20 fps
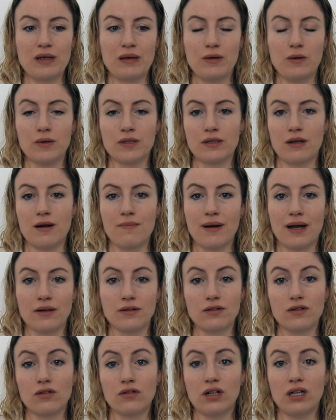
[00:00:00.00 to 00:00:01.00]
baby was 9
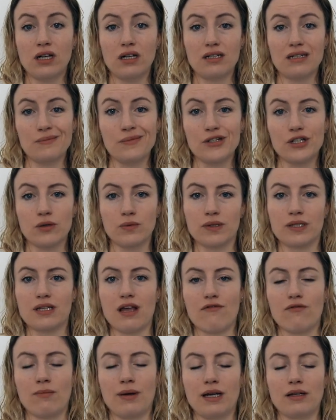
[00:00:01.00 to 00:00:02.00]
pounds 3 and Imogen was
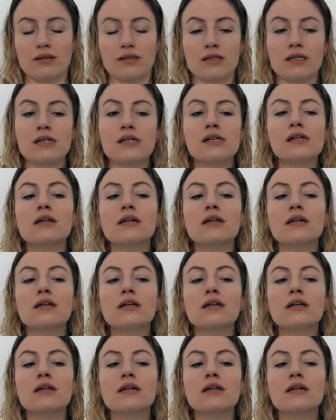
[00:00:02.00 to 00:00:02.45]
7 pounds.